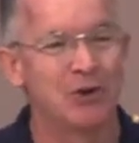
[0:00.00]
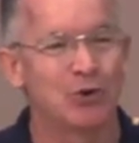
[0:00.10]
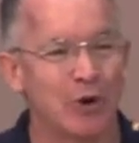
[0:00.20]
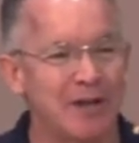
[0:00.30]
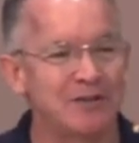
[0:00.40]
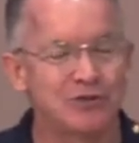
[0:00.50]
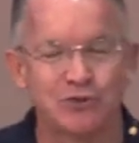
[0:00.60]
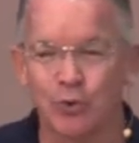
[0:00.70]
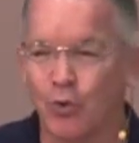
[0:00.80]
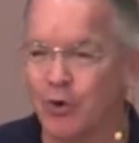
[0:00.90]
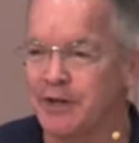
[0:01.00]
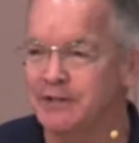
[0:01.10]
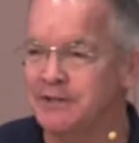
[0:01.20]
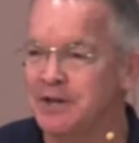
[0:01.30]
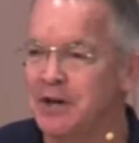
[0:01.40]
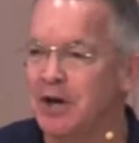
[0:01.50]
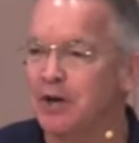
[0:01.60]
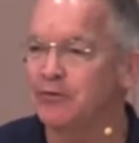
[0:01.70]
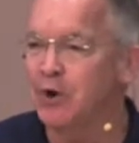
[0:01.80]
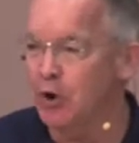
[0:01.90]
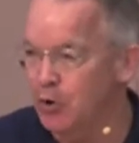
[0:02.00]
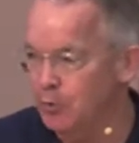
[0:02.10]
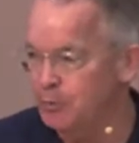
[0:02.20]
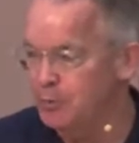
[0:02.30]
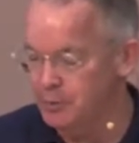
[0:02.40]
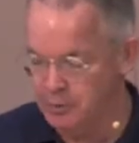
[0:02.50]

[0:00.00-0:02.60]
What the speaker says: Great stories of hope.